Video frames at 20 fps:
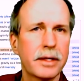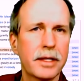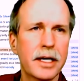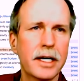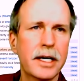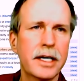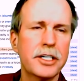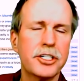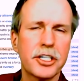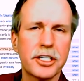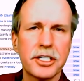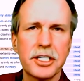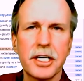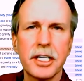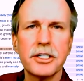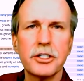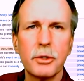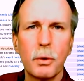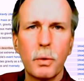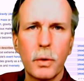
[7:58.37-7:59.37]
Then he just
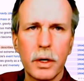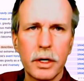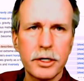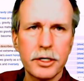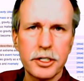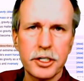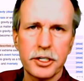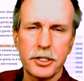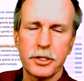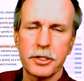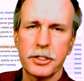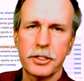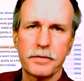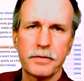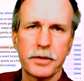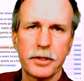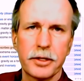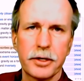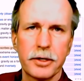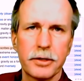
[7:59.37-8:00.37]
does a word search
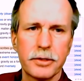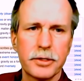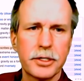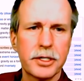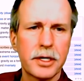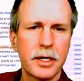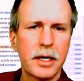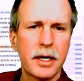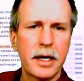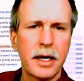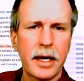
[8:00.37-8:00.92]
for those